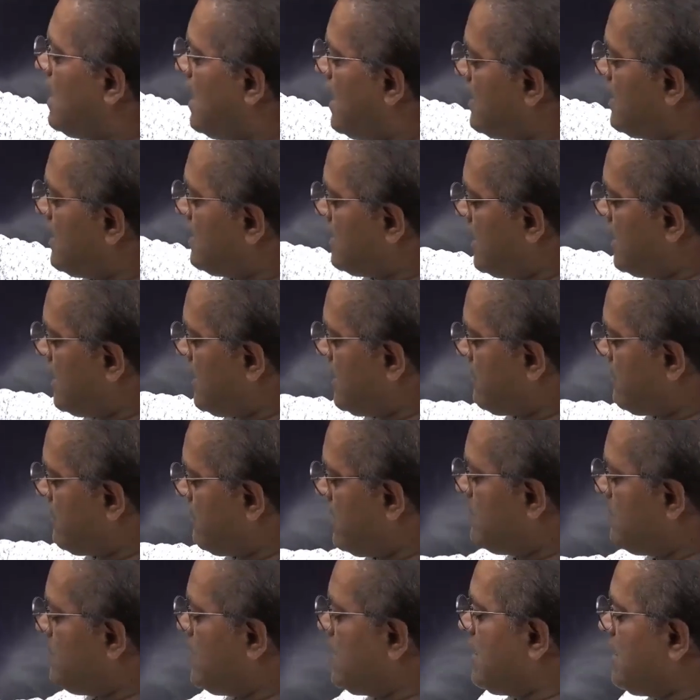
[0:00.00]
and then it
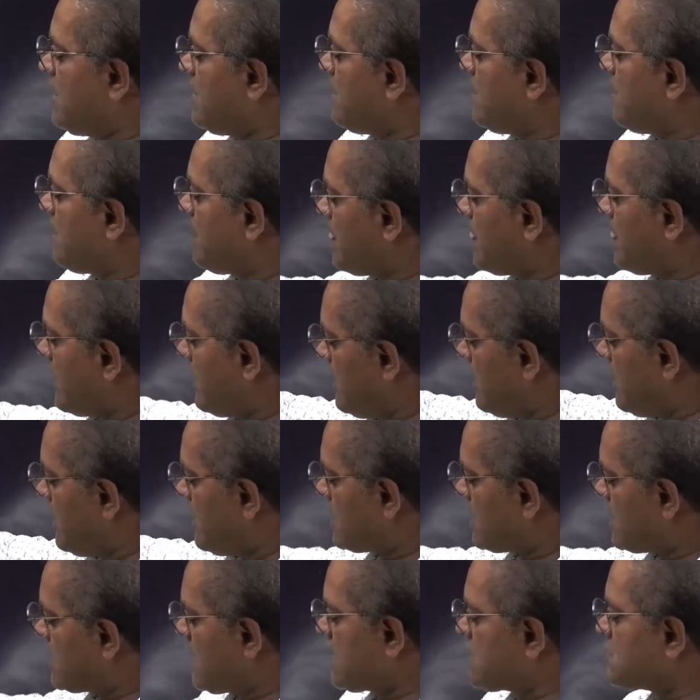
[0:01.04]
will be
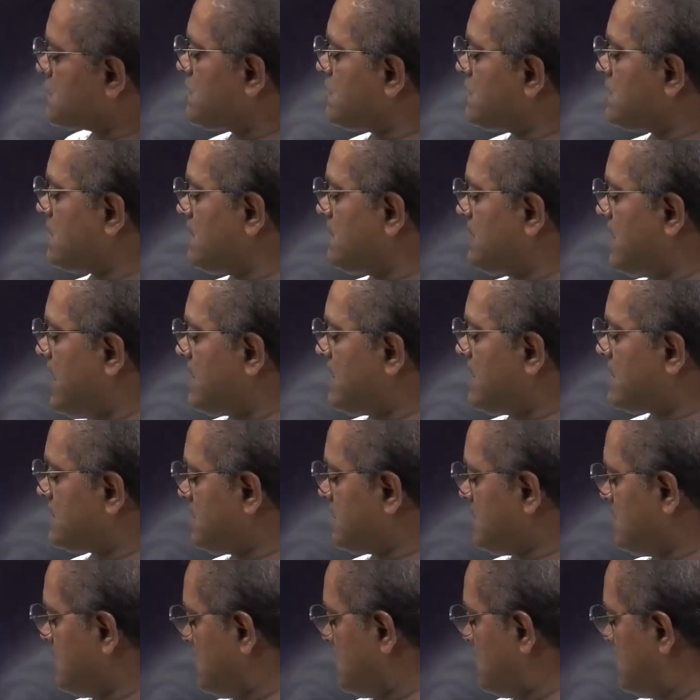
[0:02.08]
transferred to the
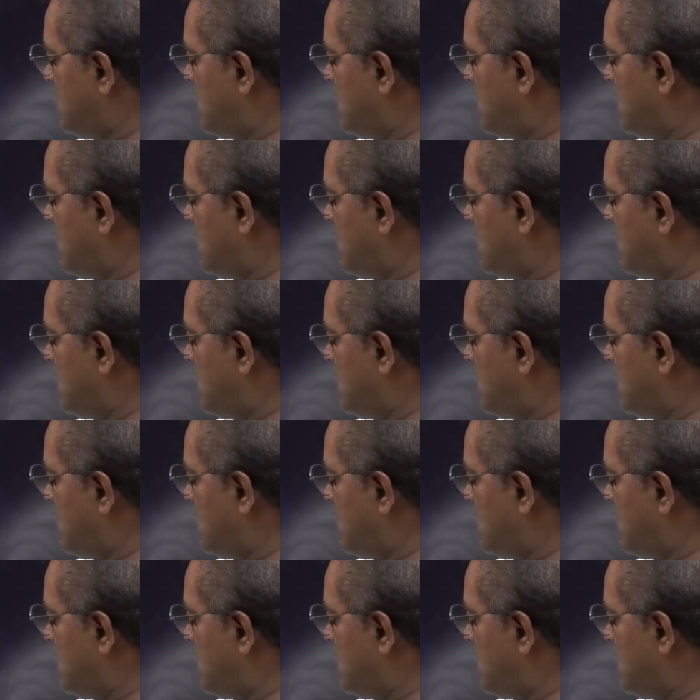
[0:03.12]
battery.